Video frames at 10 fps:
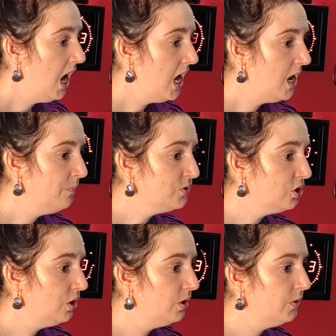
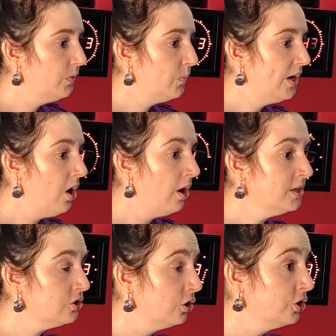So we
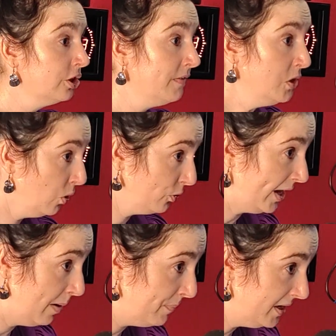are in Tshwane University
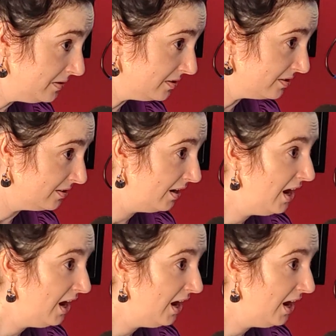North Campus.